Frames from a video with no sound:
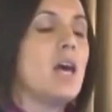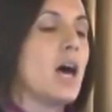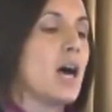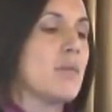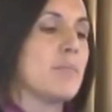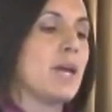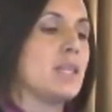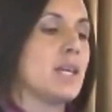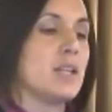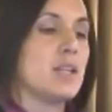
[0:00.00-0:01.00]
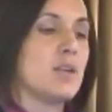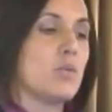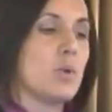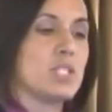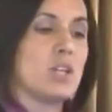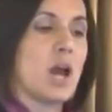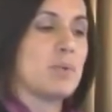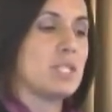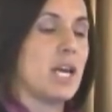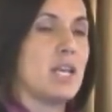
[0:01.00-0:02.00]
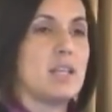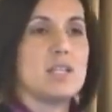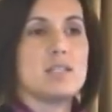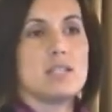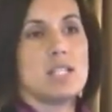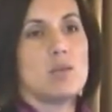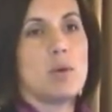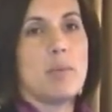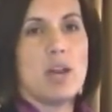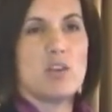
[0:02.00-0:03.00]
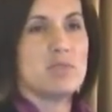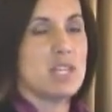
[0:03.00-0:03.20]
And then once your appetite is a little bit better,